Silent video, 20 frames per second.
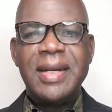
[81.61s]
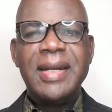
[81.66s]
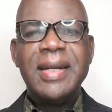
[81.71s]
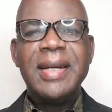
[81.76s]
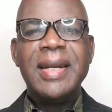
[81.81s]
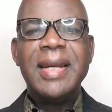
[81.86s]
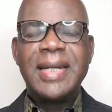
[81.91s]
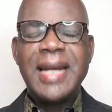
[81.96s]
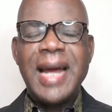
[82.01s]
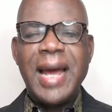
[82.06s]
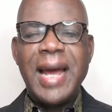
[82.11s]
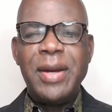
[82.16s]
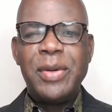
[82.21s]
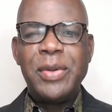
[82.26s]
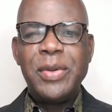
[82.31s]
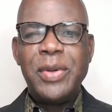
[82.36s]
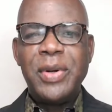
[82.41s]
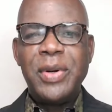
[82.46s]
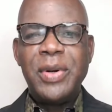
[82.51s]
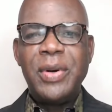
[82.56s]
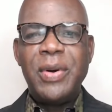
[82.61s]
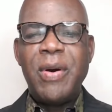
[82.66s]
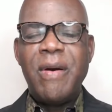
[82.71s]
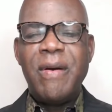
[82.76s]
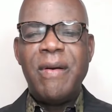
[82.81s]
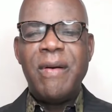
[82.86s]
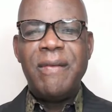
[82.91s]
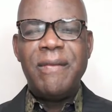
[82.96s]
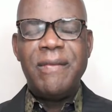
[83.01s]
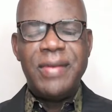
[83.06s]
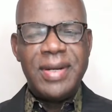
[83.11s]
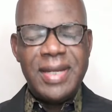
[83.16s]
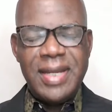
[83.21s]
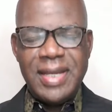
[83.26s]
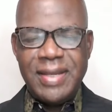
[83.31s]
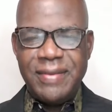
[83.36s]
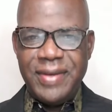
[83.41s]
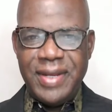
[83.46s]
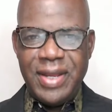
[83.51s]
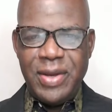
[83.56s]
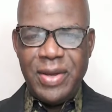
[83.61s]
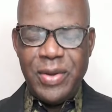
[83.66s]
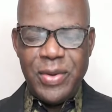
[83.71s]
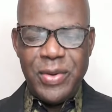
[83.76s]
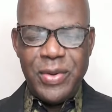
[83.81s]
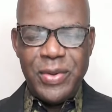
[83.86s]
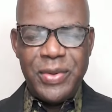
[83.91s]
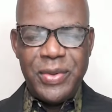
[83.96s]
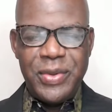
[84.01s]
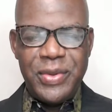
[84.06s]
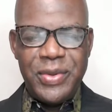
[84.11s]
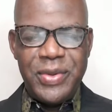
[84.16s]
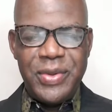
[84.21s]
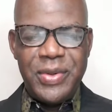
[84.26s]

the title of this video,